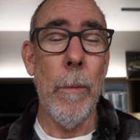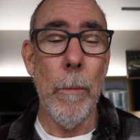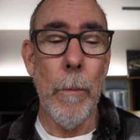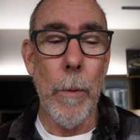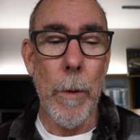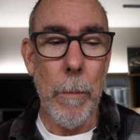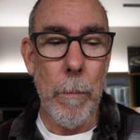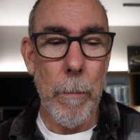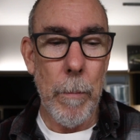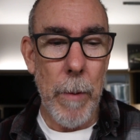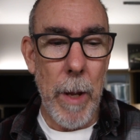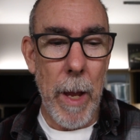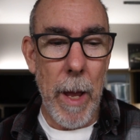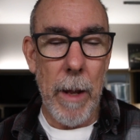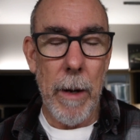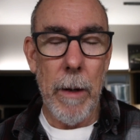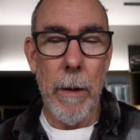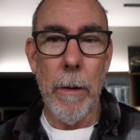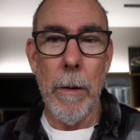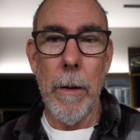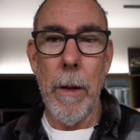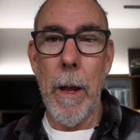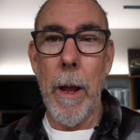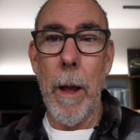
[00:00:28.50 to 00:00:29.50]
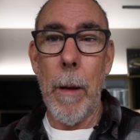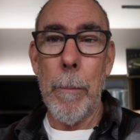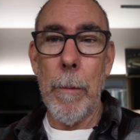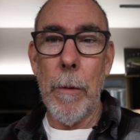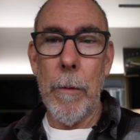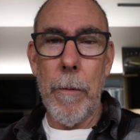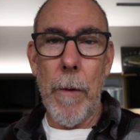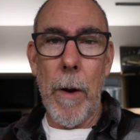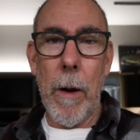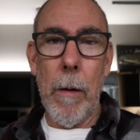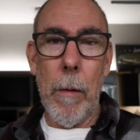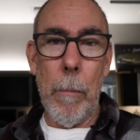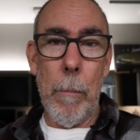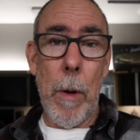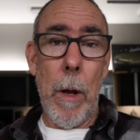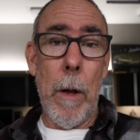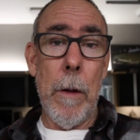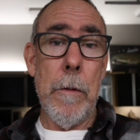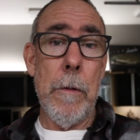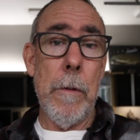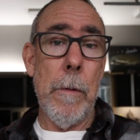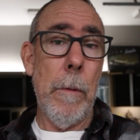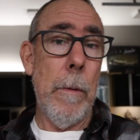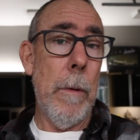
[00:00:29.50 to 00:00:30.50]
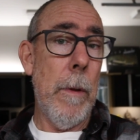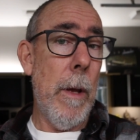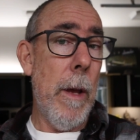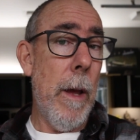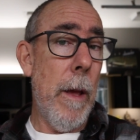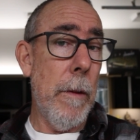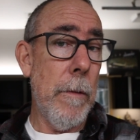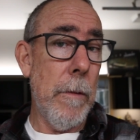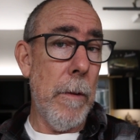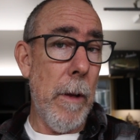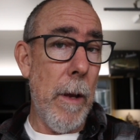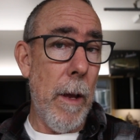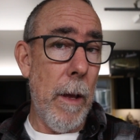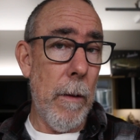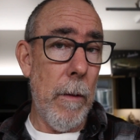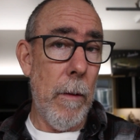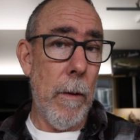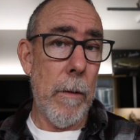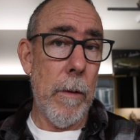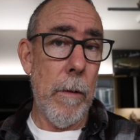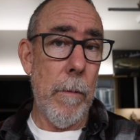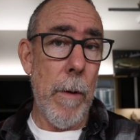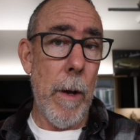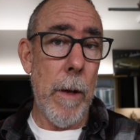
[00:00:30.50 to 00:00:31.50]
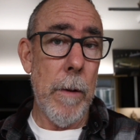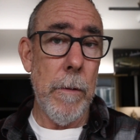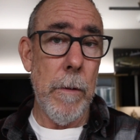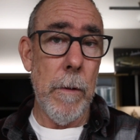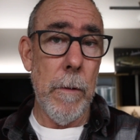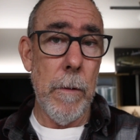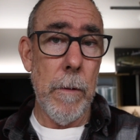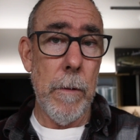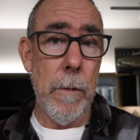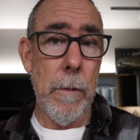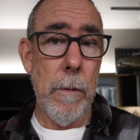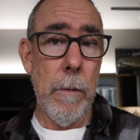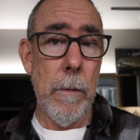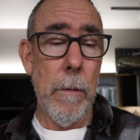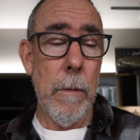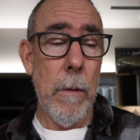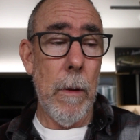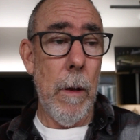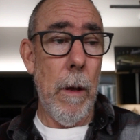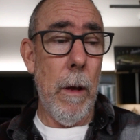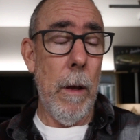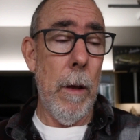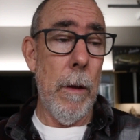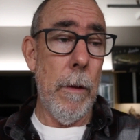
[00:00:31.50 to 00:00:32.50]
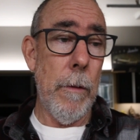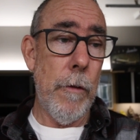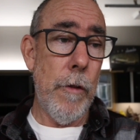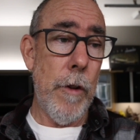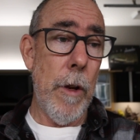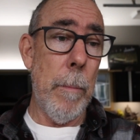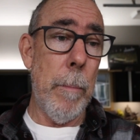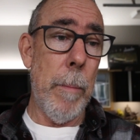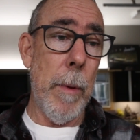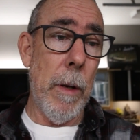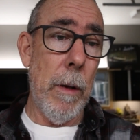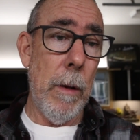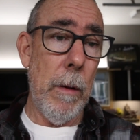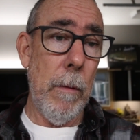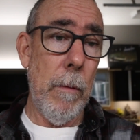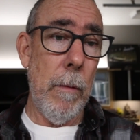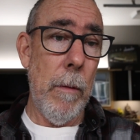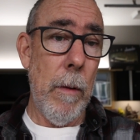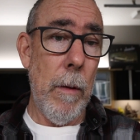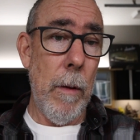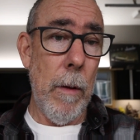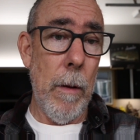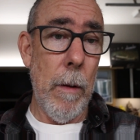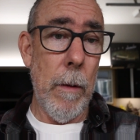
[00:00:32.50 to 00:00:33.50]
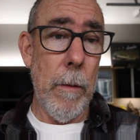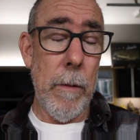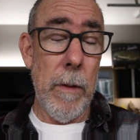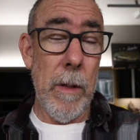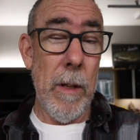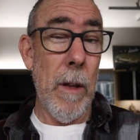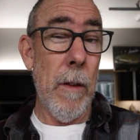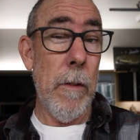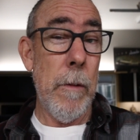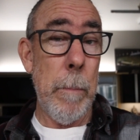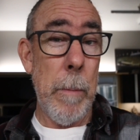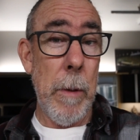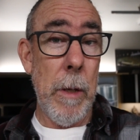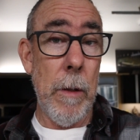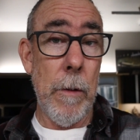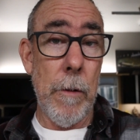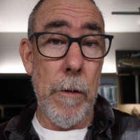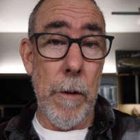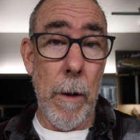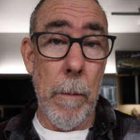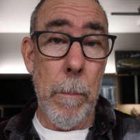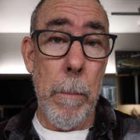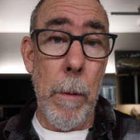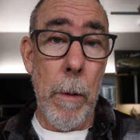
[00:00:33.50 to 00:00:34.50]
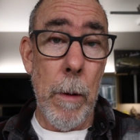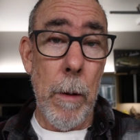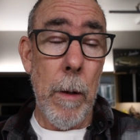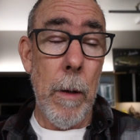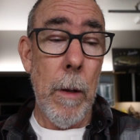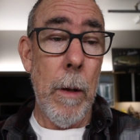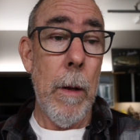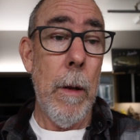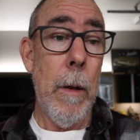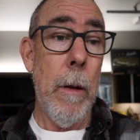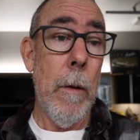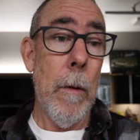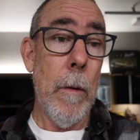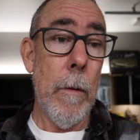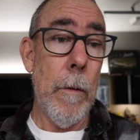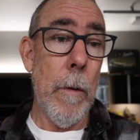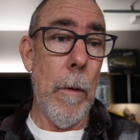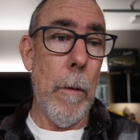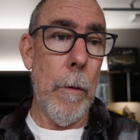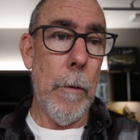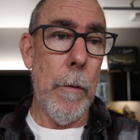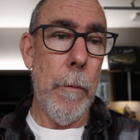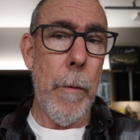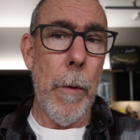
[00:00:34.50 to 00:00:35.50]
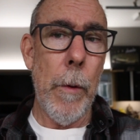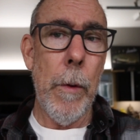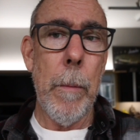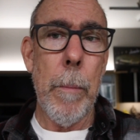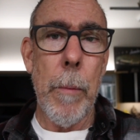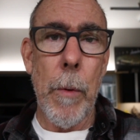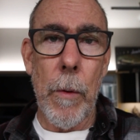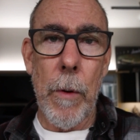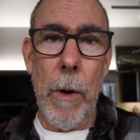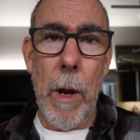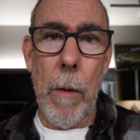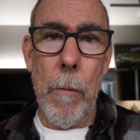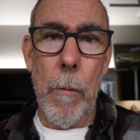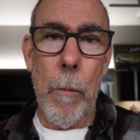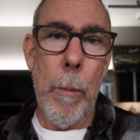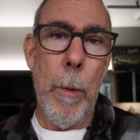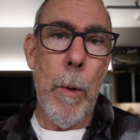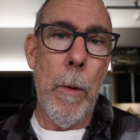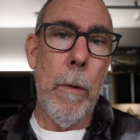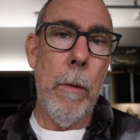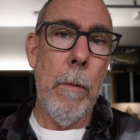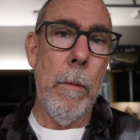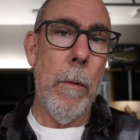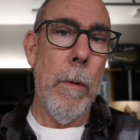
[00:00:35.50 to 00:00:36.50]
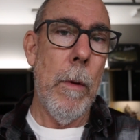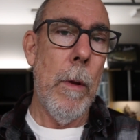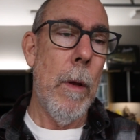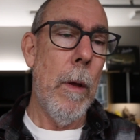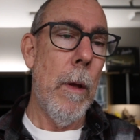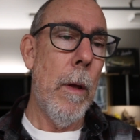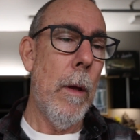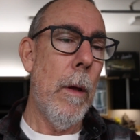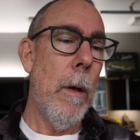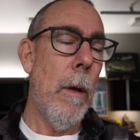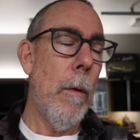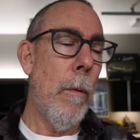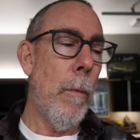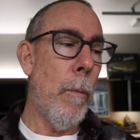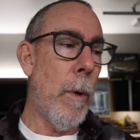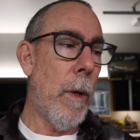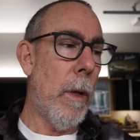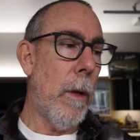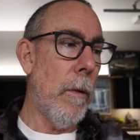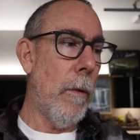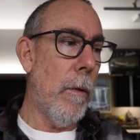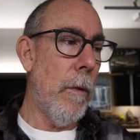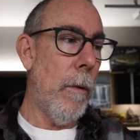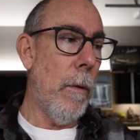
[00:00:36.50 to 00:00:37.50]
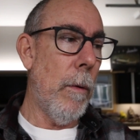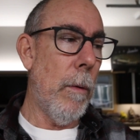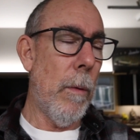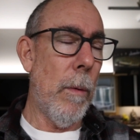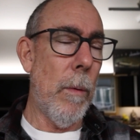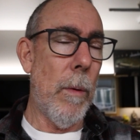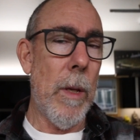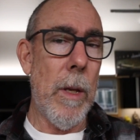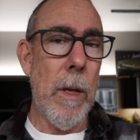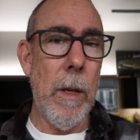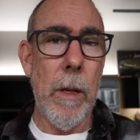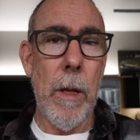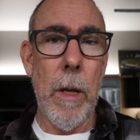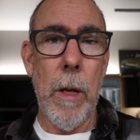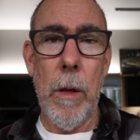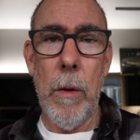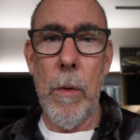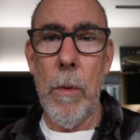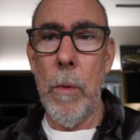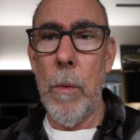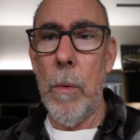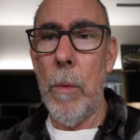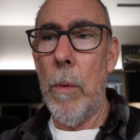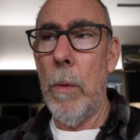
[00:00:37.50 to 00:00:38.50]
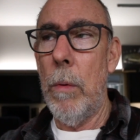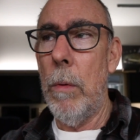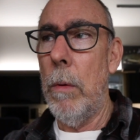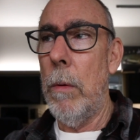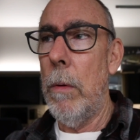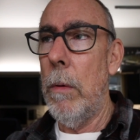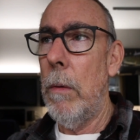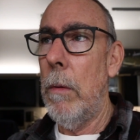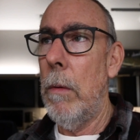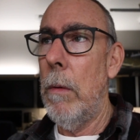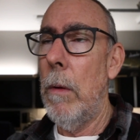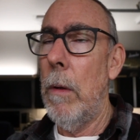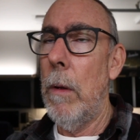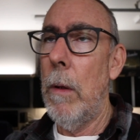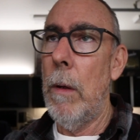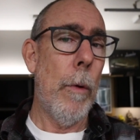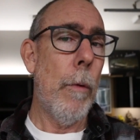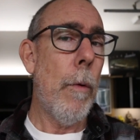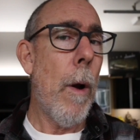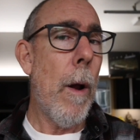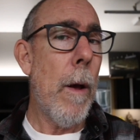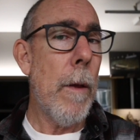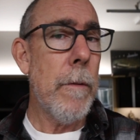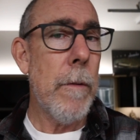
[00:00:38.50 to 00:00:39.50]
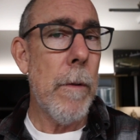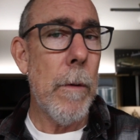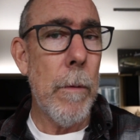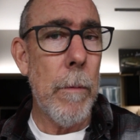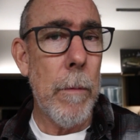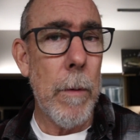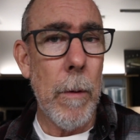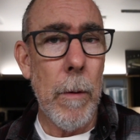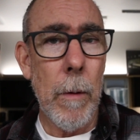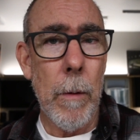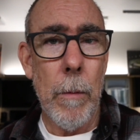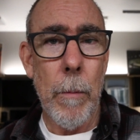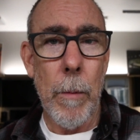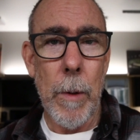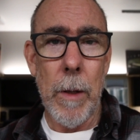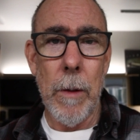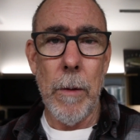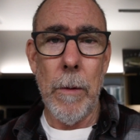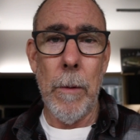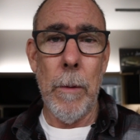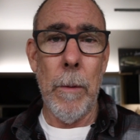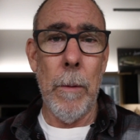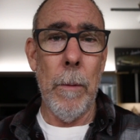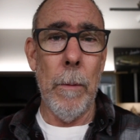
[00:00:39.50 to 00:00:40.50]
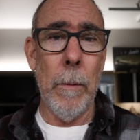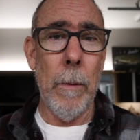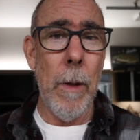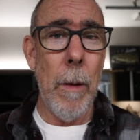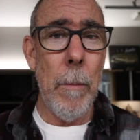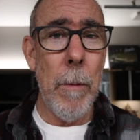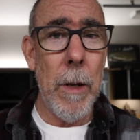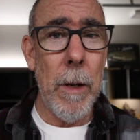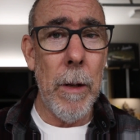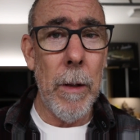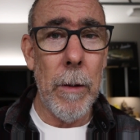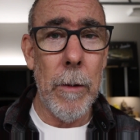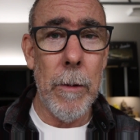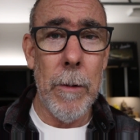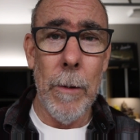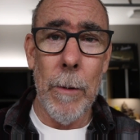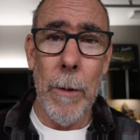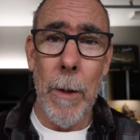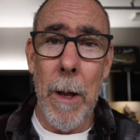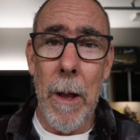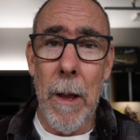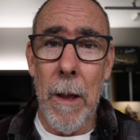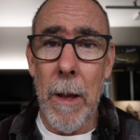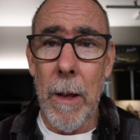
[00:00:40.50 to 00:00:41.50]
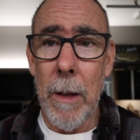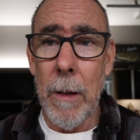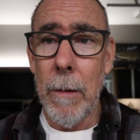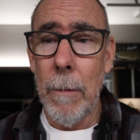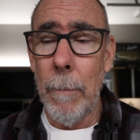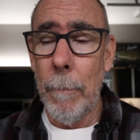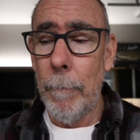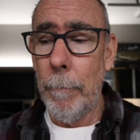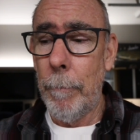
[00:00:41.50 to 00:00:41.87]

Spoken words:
We added an amplifier module that has an analog devices chip in it, a DSP chip. So it's fully programmable. We can do EQ, crossover, we can do limiting, delay,